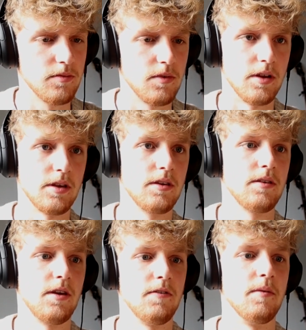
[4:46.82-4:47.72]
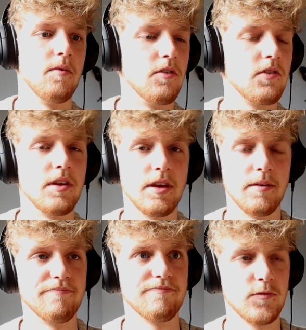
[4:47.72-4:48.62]
Like, if I'm obviously,
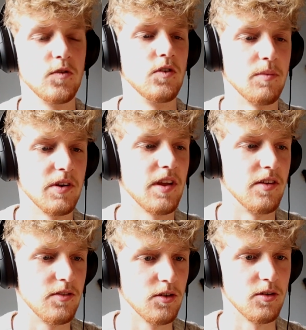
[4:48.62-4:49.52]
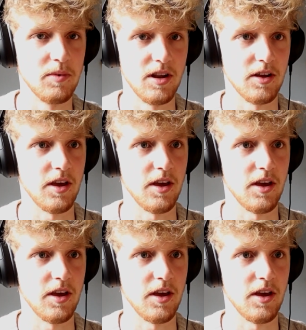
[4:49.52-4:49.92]
to some extent, you're not going to be like,